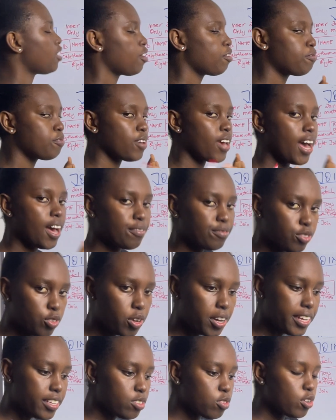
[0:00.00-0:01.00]
if you have
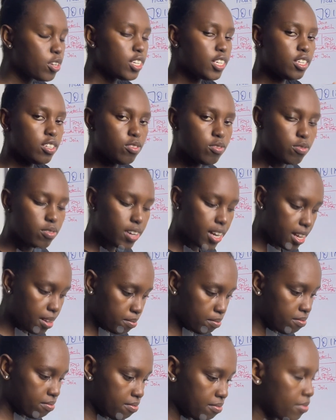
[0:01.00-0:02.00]
toys, only you
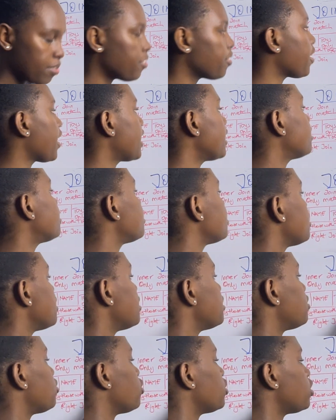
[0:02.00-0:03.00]
come, right?
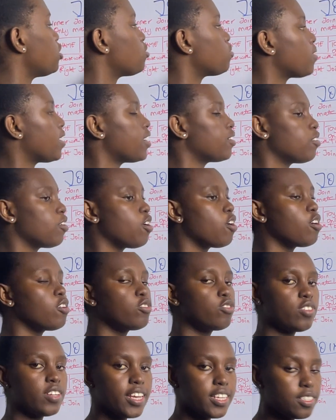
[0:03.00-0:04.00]
So this one, all
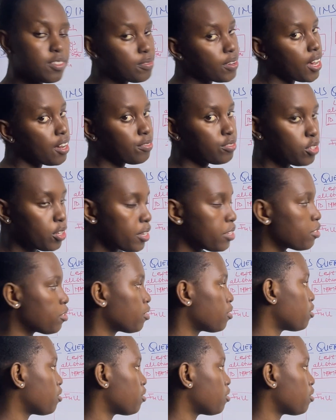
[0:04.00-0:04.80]
students, if you have toys or